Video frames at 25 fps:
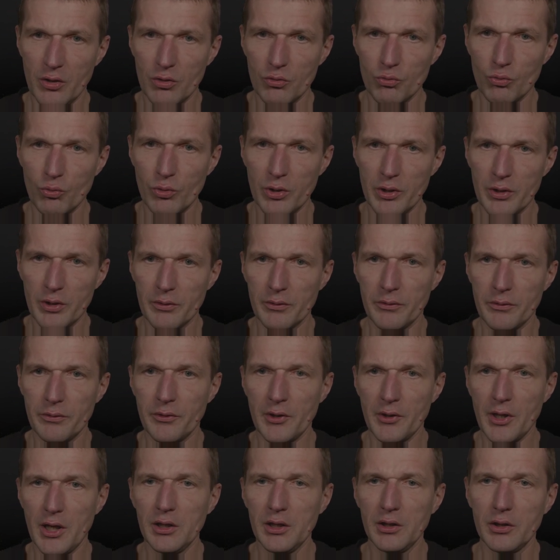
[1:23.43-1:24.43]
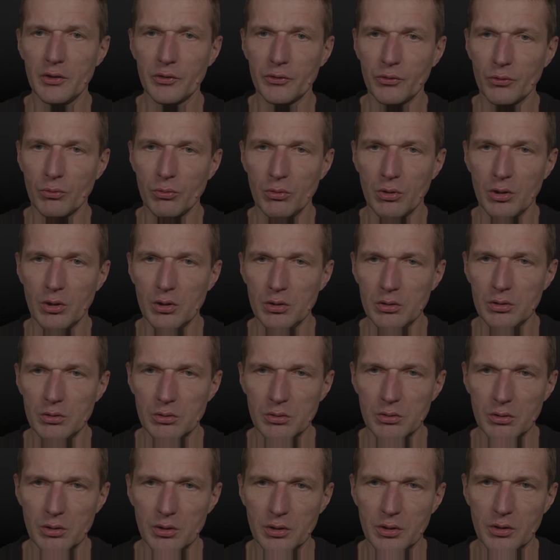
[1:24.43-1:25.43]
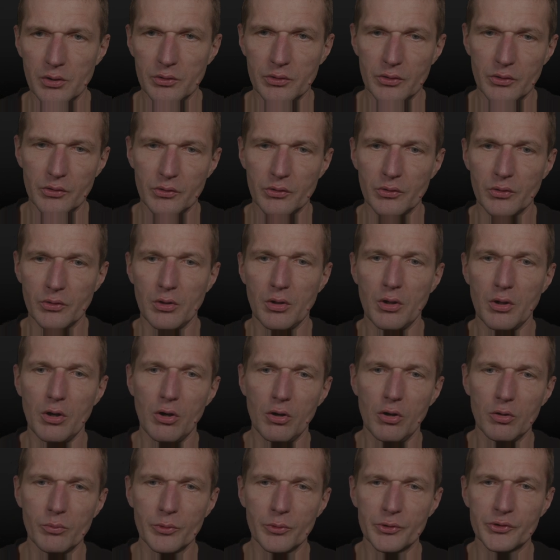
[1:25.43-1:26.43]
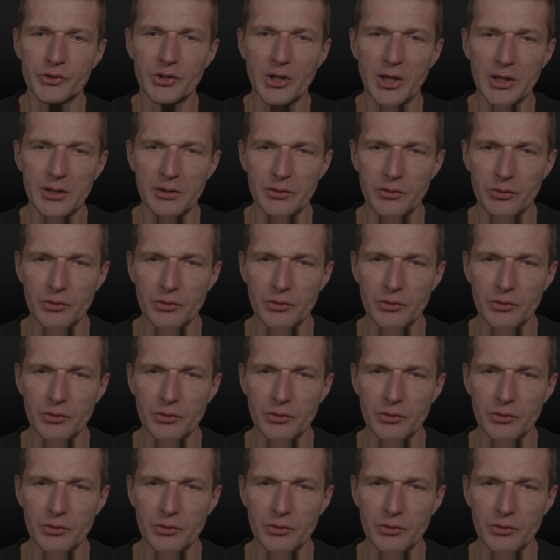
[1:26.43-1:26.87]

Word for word: with underscore, and this is almost done.